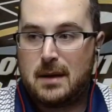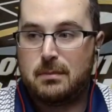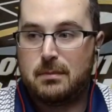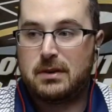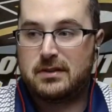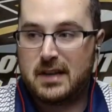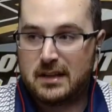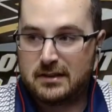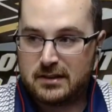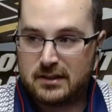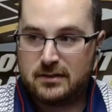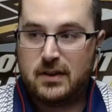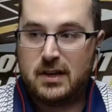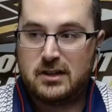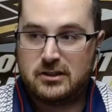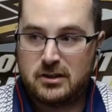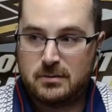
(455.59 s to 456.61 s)
But Celtics
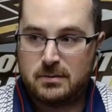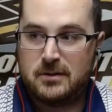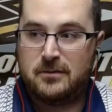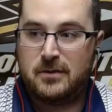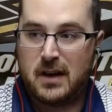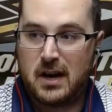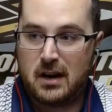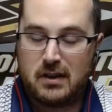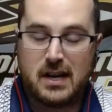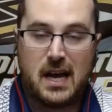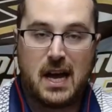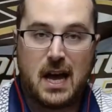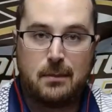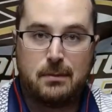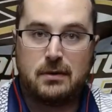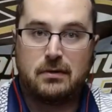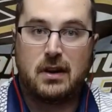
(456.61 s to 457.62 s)
fans should be very
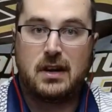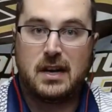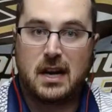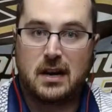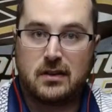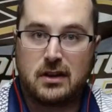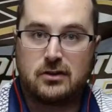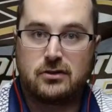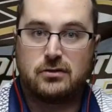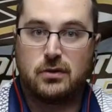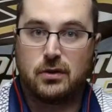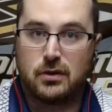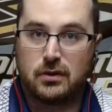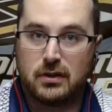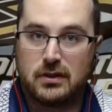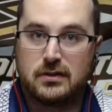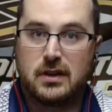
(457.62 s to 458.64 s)
happy right now that
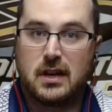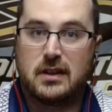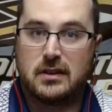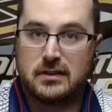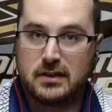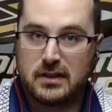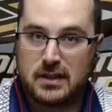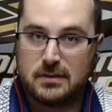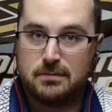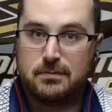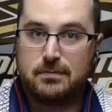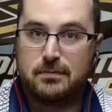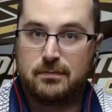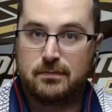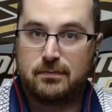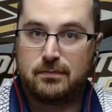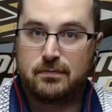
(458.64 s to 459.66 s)
Schroder is on the team.
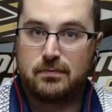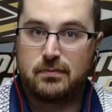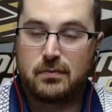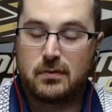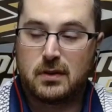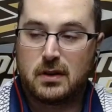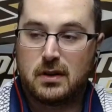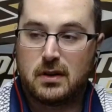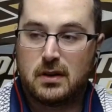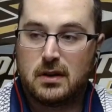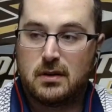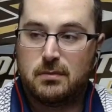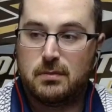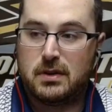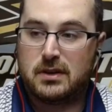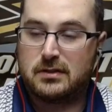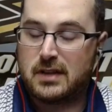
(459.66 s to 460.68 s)

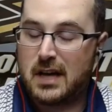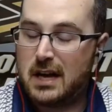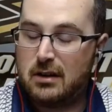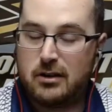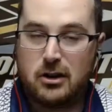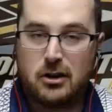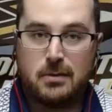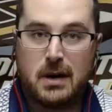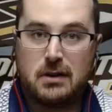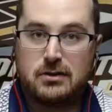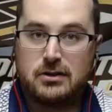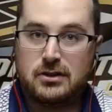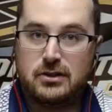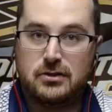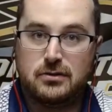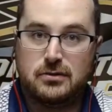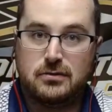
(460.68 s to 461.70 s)
Because I don't know about
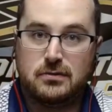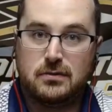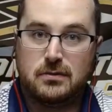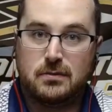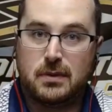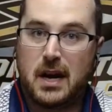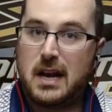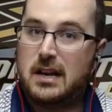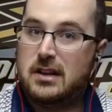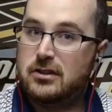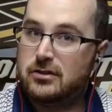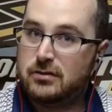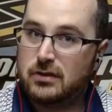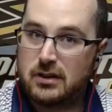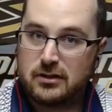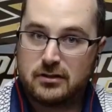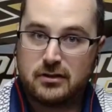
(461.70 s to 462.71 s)
you, but I didn't
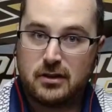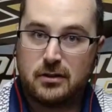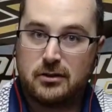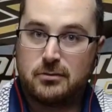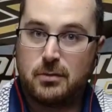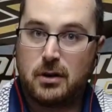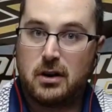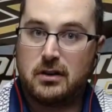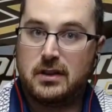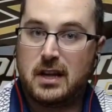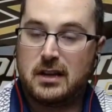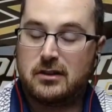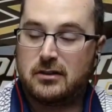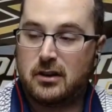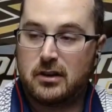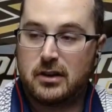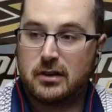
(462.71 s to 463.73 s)
trust Smart in that
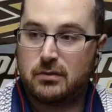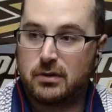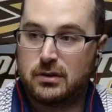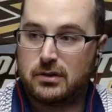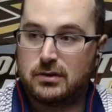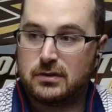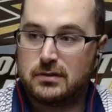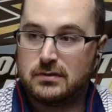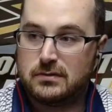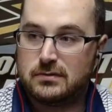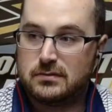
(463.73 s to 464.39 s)
starting role.